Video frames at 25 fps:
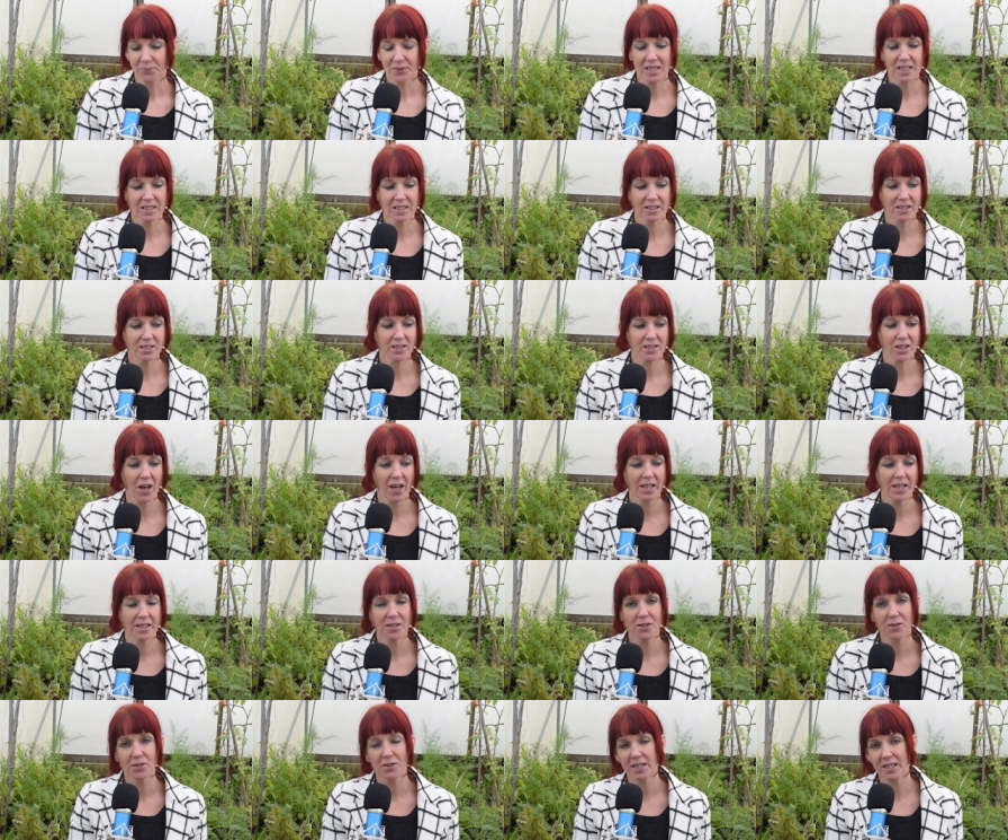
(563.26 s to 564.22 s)
it's a
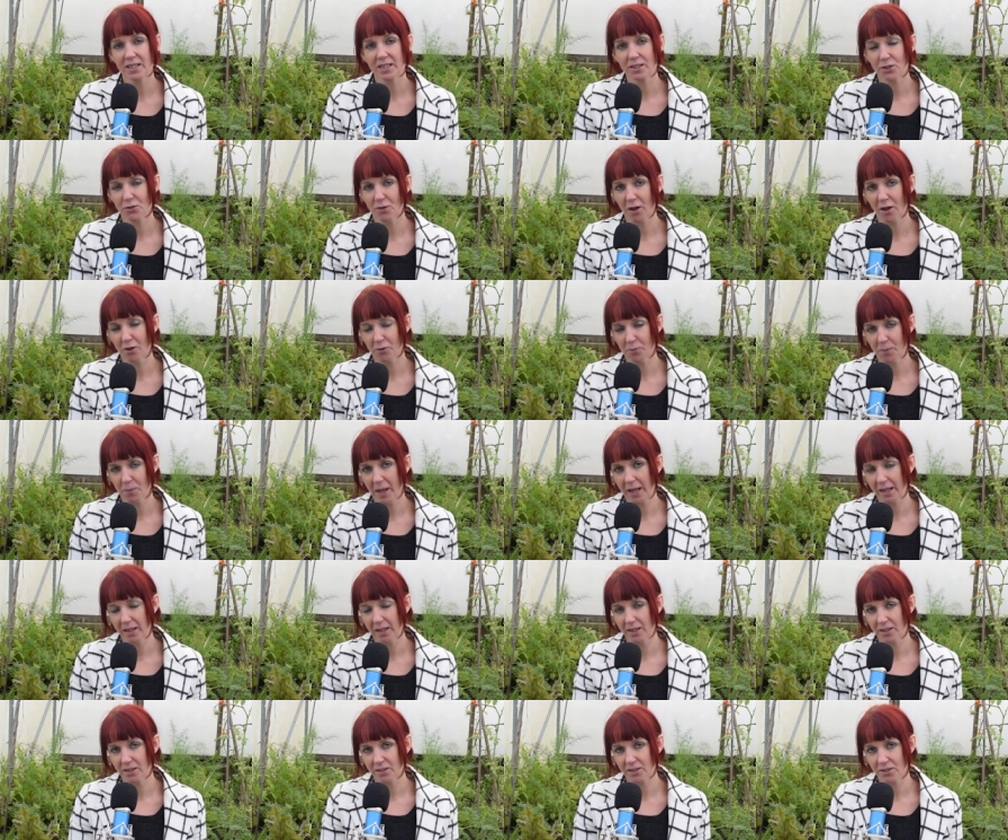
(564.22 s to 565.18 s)
sign that things are out of
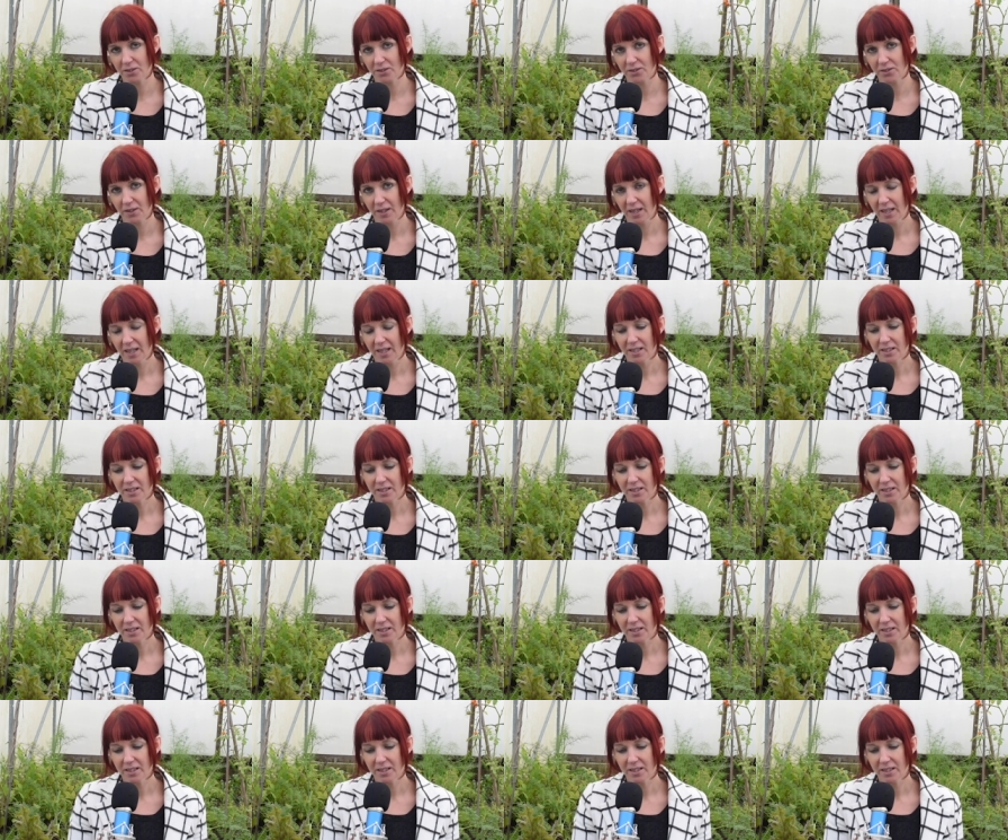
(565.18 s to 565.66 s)
balance.